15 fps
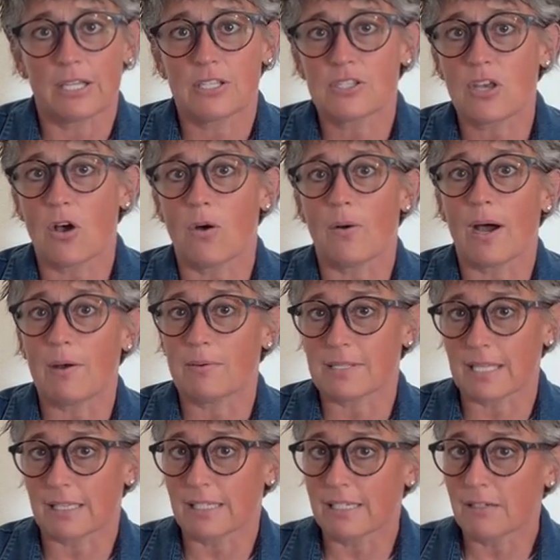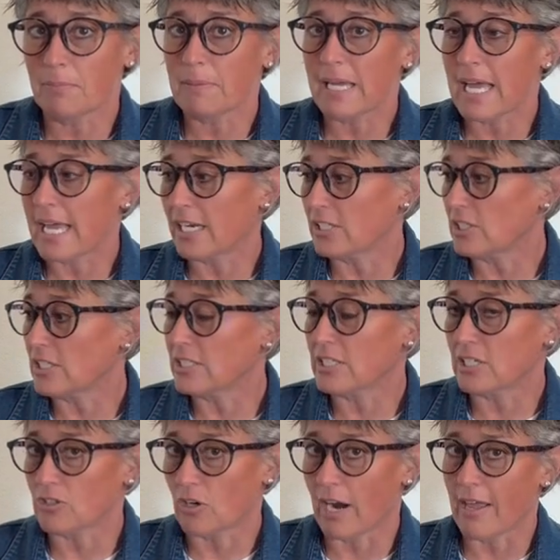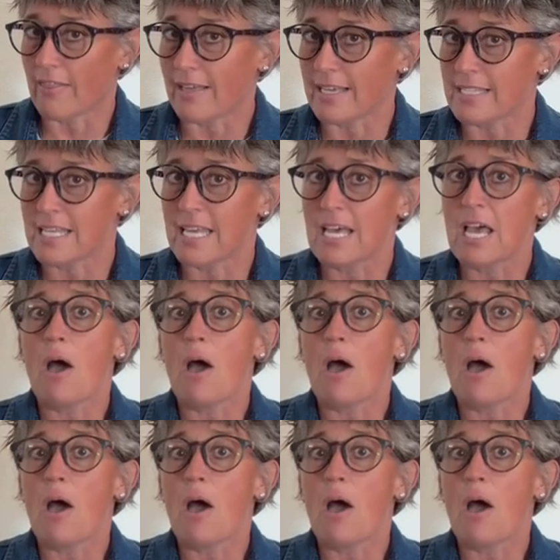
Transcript: So I was a little bit anxious to try this,